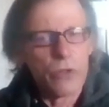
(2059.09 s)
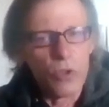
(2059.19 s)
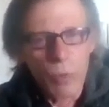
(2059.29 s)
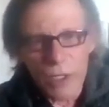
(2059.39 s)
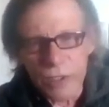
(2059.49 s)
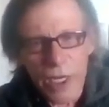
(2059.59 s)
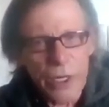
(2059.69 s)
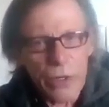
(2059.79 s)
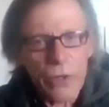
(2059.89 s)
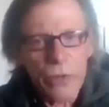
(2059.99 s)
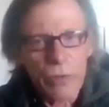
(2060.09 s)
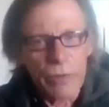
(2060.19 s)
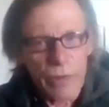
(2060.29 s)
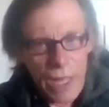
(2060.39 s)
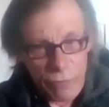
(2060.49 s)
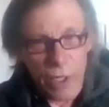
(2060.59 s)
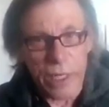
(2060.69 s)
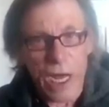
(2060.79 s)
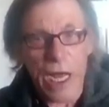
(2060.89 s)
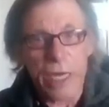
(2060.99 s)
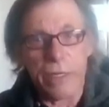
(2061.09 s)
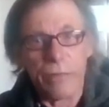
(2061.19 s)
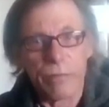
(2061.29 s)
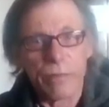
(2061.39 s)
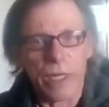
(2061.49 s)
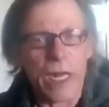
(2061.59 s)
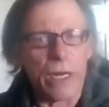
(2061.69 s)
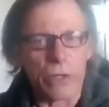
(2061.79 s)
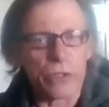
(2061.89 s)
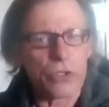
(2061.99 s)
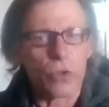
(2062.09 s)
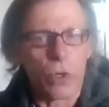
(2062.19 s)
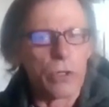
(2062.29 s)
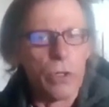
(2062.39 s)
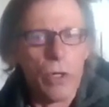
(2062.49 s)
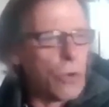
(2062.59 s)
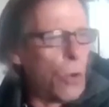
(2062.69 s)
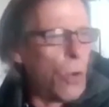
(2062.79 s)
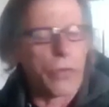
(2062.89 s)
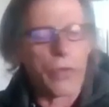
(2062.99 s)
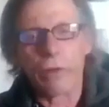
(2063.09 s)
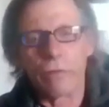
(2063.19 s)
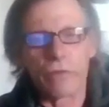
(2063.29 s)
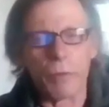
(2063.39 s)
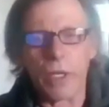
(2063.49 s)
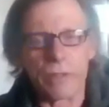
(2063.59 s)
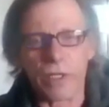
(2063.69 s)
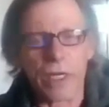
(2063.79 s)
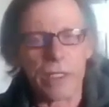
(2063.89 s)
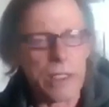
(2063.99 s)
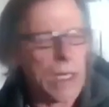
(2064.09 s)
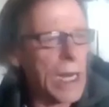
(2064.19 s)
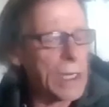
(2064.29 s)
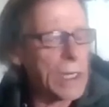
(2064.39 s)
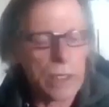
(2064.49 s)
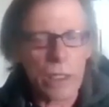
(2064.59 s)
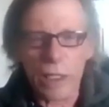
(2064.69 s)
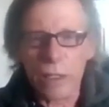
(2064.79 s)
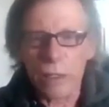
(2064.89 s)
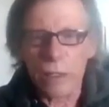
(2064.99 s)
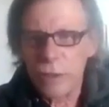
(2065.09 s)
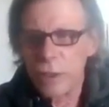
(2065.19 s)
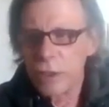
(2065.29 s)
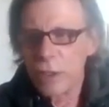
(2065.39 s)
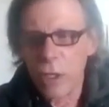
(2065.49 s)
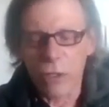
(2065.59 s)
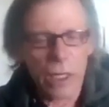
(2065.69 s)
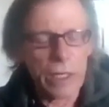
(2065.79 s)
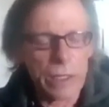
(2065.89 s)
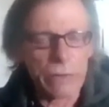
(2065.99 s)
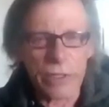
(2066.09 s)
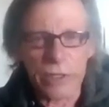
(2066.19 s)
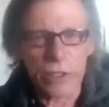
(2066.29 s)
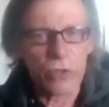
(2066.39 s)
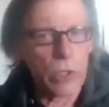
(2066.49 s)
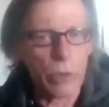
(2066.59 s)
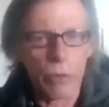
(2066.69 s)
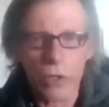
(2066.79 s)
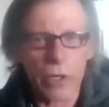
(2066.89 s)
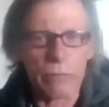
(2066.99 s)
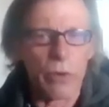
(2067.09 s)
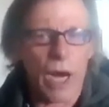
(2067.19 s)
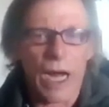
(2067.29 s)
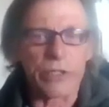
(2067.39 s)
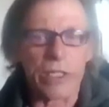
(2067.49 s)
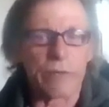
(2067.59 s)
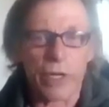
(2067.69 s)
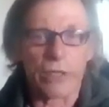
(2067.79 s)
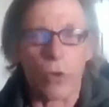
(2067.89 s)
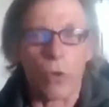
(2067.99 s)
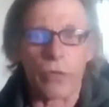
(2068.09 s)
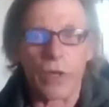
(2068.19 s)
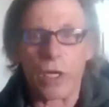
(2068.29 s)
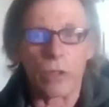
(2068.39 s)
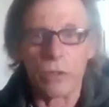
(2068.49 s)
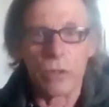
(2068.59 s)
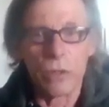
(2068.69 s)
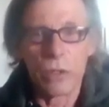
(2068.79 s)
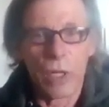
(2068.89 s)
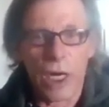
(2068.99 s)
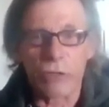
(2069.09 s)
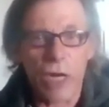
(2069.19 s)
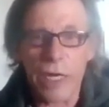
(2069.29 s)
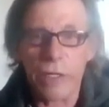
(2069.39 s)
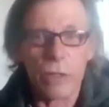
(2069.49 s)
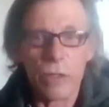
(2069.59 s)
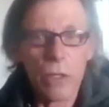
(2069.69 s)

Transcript: 2 months later, that friend died, and that underscored the whole thing to me. It's like, yeah, okay, it's like totally weird. I tried to forget the whole thing. I tried.